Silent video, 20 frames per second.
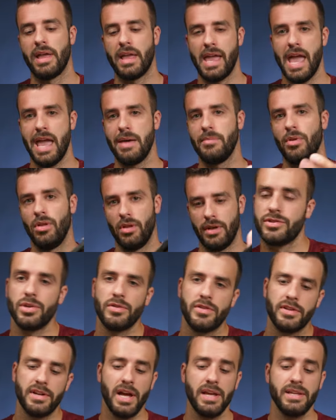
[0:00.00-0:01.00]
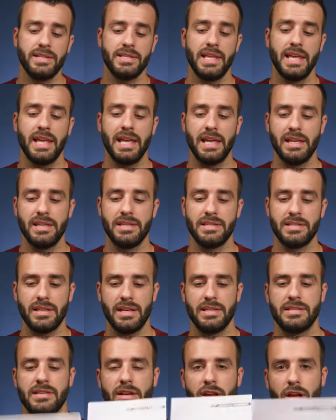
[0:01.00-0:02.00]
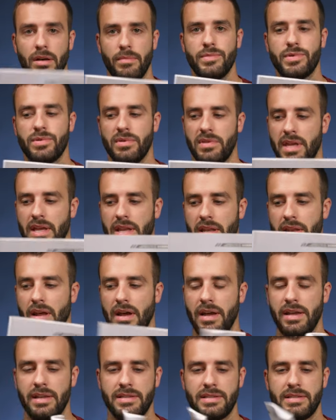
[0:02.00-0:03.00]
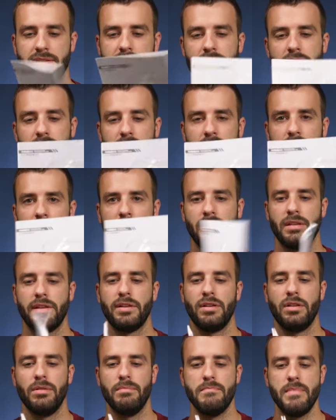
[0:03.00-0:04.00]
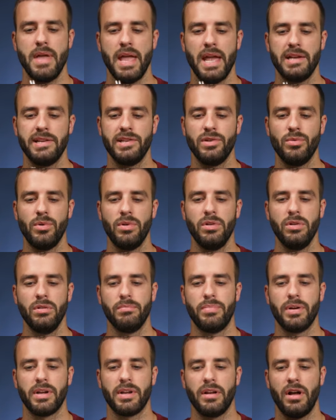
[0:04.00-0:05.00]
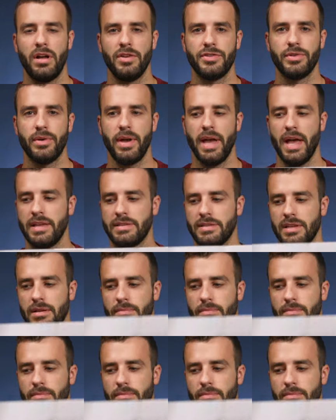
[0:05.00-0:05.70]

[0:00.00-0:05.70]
a cable. So the nice thing is it comes with a nice little manual, but it also has